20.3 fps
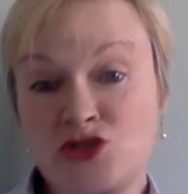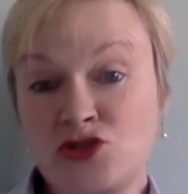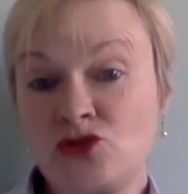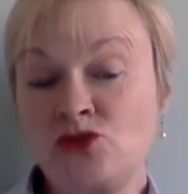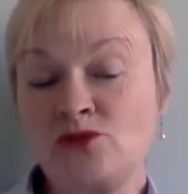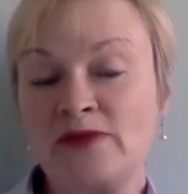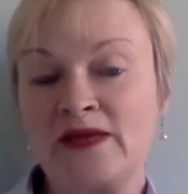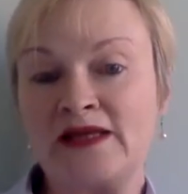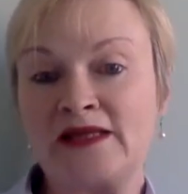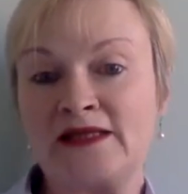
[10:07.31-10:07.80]

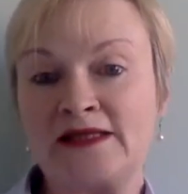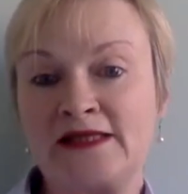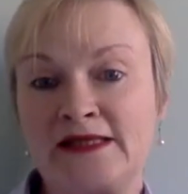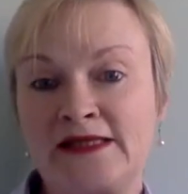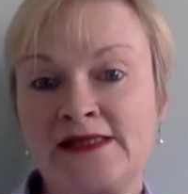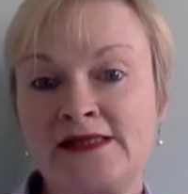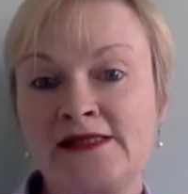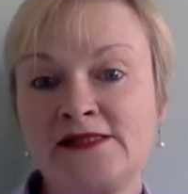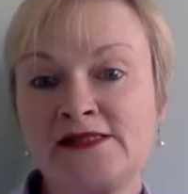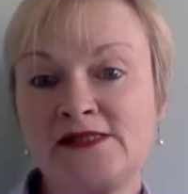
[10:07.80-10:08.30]
to
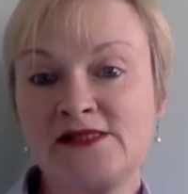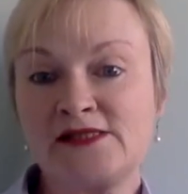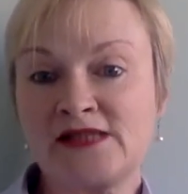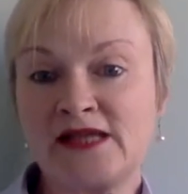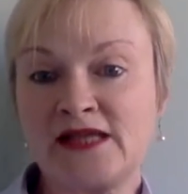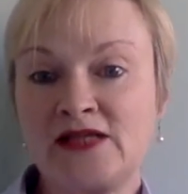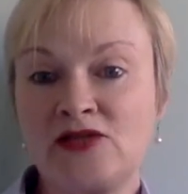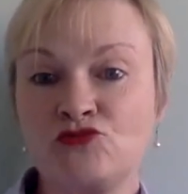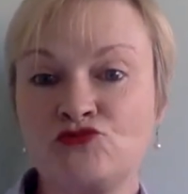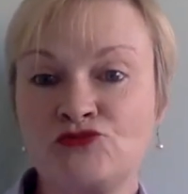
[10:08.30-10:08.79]
Melanie to
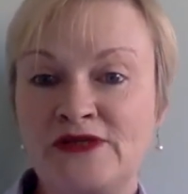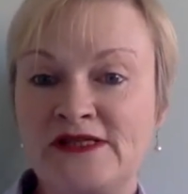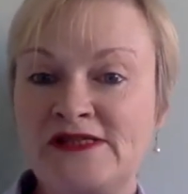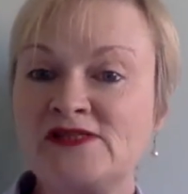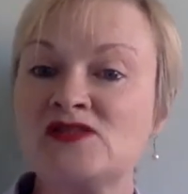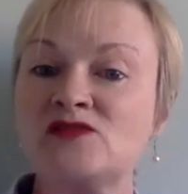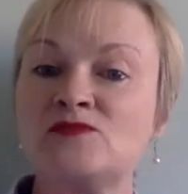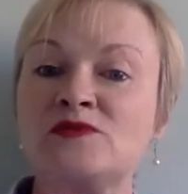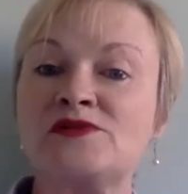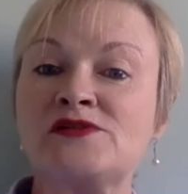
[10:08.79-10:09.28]
take
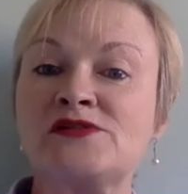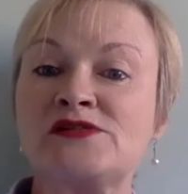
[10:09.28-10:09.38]
reasonable